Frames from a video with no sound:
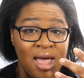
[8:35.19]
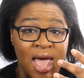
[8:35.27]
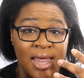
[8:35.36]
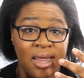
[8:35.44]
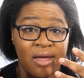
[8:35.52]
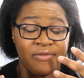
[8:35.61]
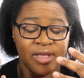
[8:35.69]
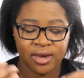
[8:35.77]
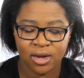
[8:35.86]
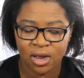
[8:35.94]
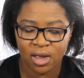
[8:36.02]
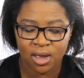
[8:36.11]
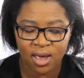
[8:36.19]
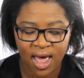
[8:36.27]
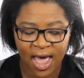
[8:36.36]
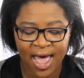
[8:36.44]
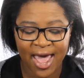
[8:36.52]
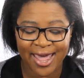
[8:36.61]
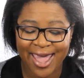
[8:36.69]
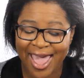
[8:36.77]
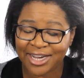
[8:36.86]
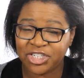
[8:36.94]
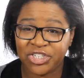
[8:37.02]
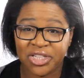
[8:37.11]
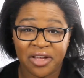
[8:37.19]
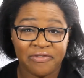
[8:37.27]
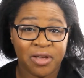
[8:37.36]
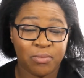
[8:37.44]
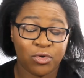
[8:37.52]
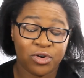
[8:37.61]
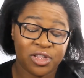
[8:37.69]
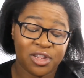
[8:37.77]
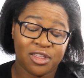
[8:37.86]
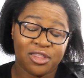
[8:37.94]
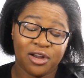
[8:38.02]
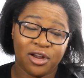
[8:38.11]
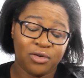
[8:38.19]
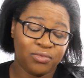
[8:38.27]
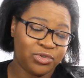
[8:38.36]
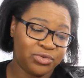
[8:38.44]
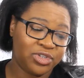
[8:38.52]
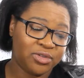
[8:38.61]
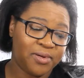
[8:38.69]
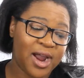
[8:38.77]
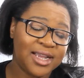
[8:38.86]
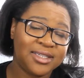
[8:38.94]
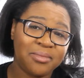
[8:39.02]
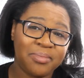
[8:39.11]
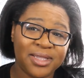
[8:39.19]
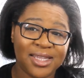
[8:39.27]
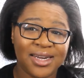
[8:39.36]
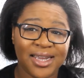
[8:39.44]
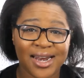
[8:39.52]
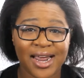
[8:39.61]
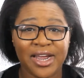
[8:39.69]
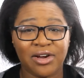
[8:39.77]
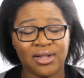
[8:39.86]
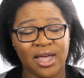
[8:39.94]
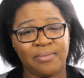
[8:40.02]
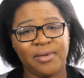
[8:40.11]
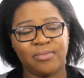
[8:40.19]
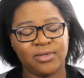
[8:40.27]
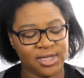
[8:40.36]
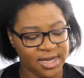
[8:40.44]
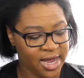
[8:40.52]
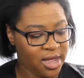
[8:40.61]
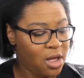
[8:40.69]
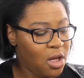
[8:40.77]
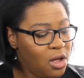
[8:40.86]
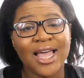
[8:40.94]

I loved it. I actually loved it more than the third, which was surprising, but then again, I hear a lot of people say that.